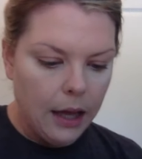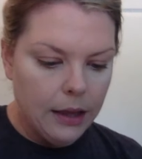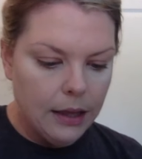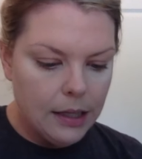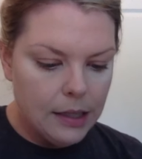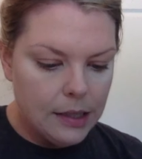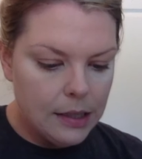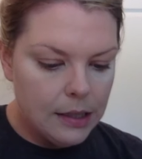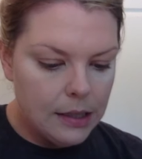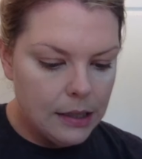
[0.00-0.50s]

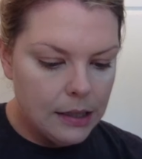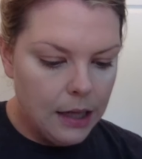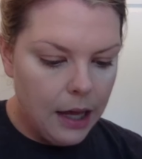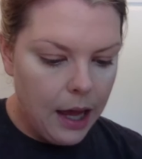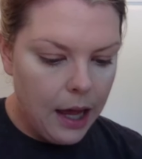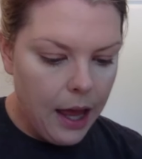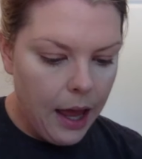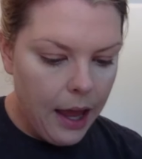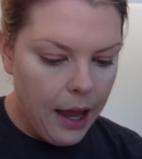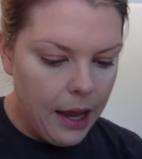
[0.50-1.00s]
this is
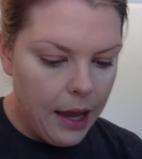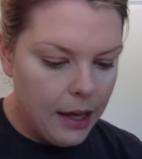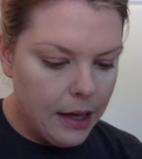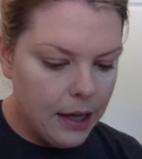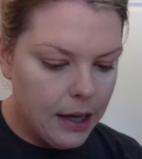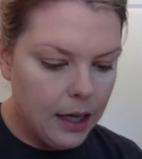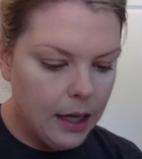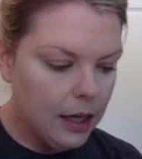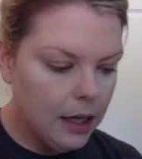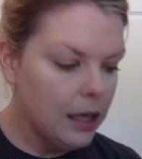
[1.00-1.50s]

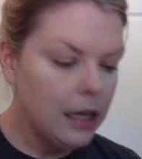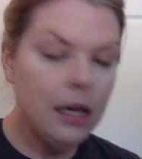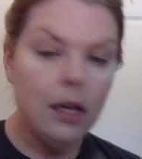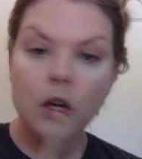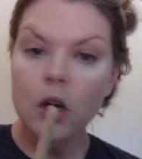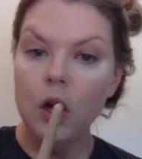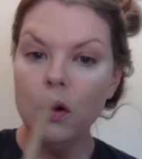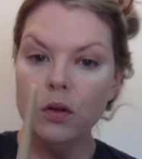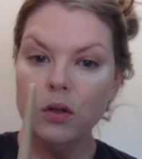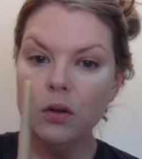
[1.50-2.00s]
like
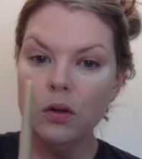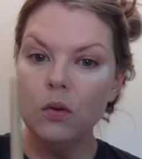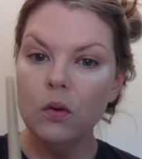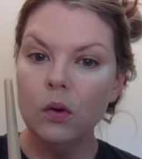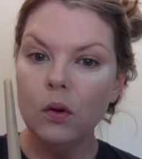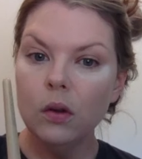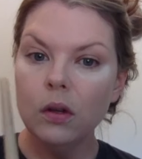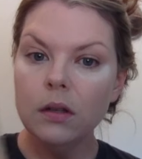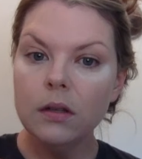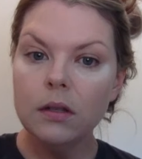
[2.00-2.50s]
Eco
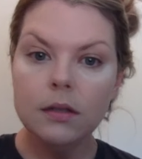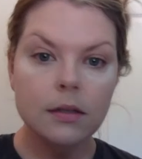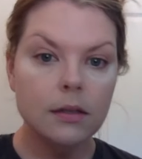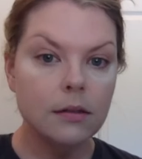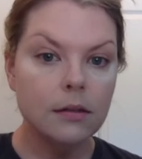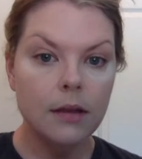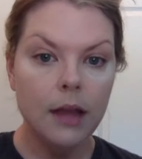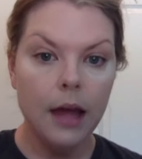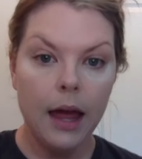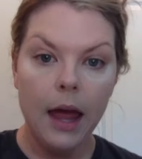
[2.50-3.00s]
Tools
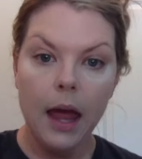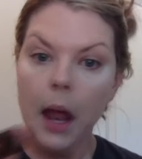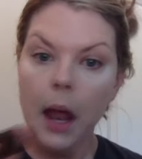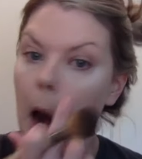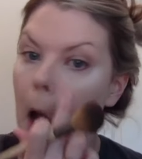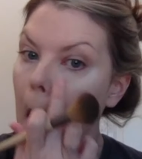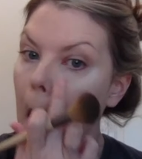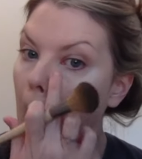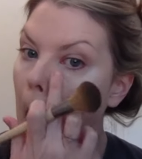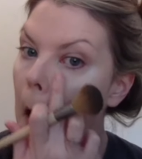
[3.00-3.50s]
that
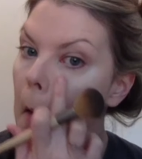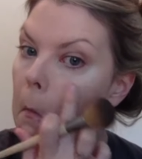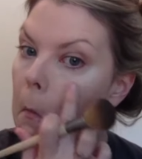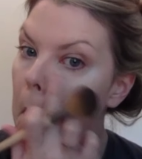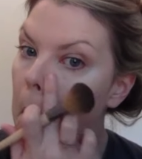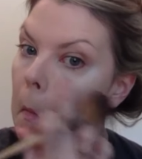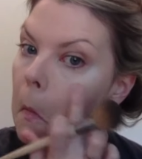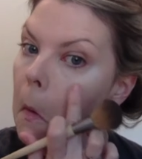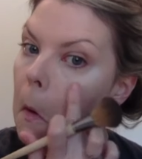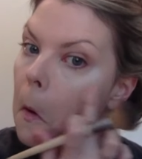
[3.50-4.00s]

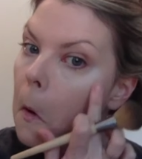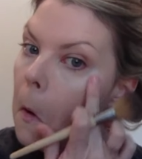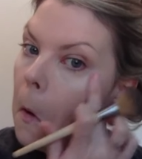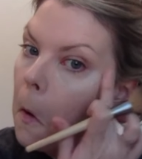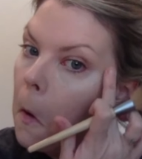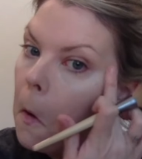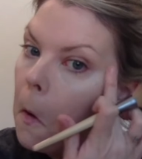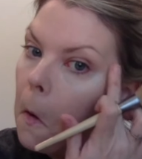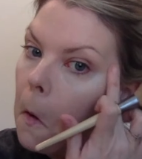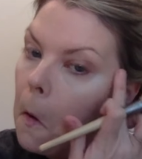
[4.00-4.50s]

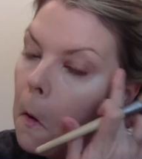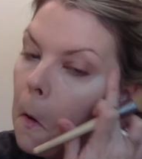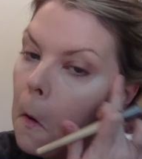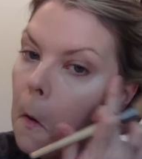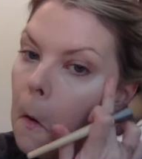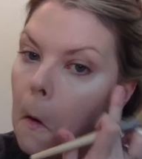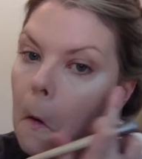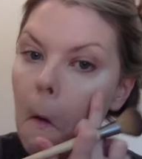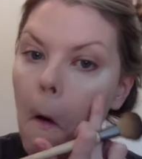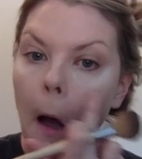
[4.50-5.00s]

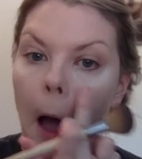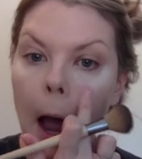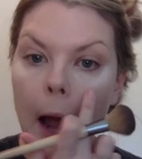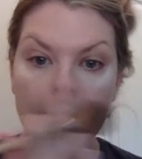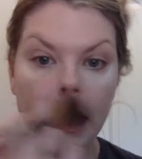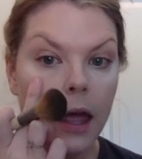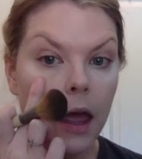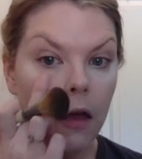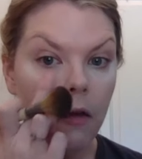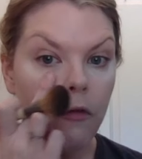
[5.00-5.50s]
I
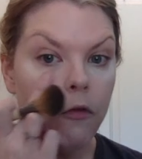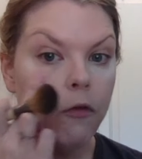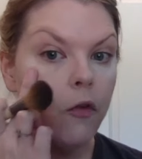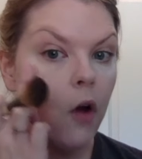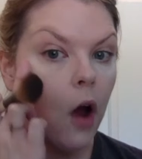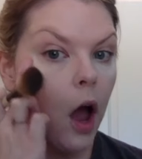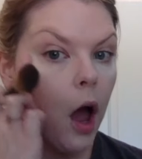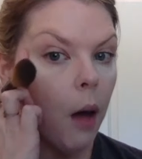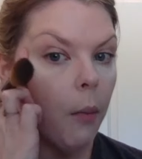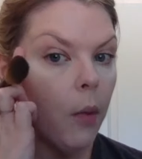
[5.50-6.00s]
get
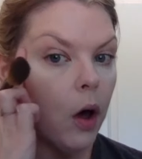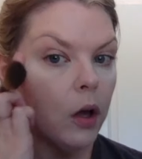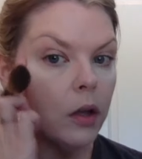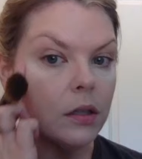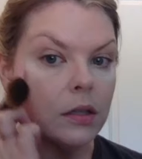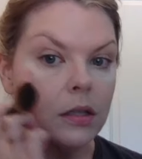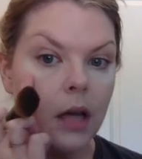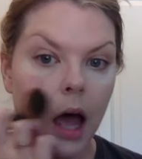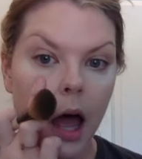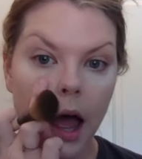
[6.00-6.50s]
from
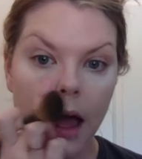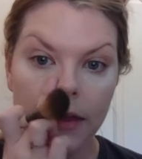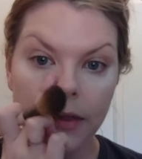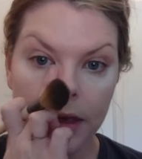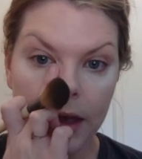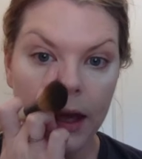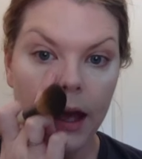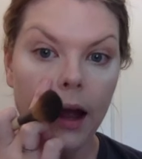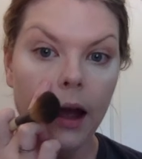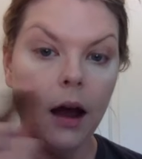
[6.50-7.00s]
Ulta. I
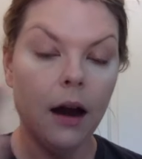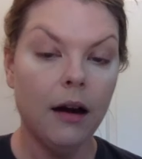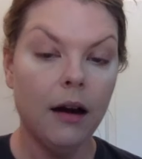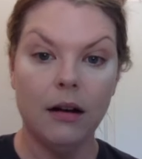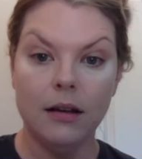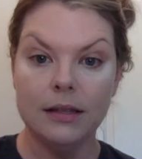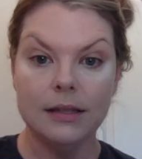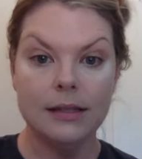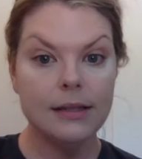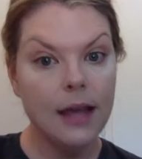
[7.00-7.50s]
think I got it
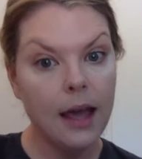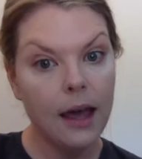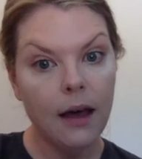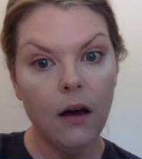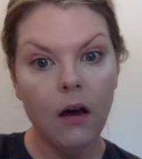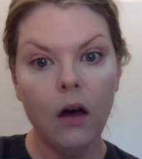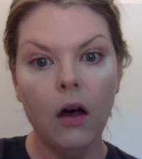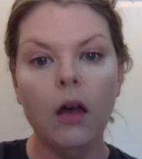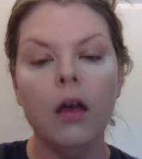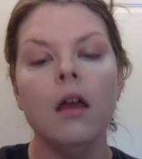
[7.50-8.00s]
on
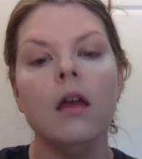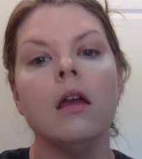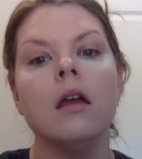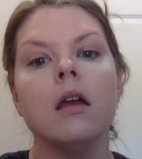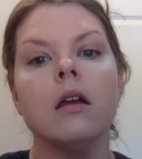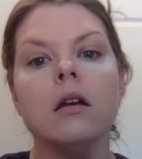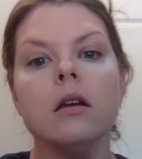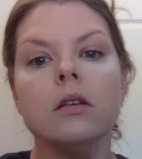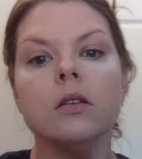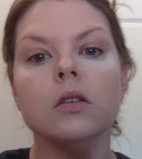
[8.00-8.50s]
sale.
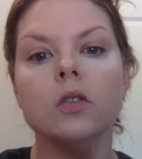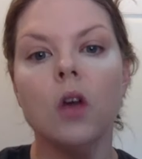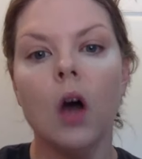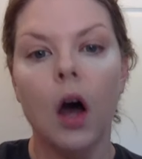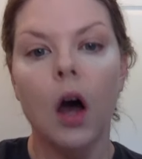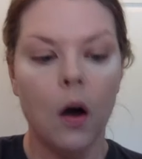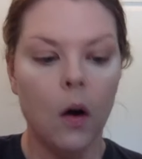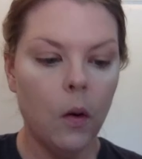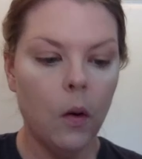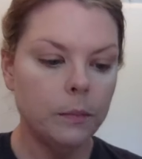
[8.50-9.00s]

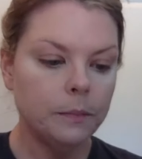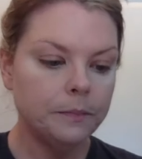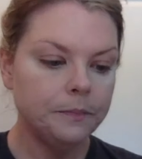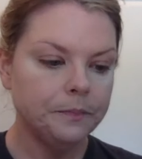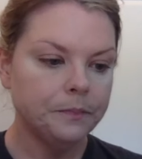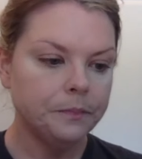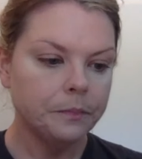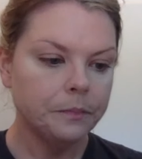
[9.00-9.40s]
So